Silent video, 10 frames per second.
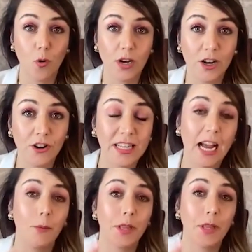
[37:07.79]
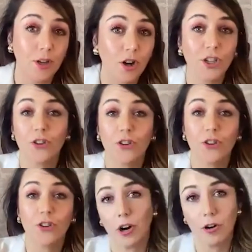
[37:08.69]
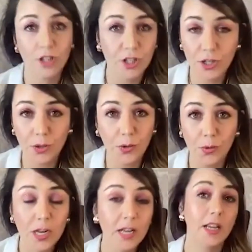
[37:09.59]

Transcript: coordinator to help the doctor in regards to,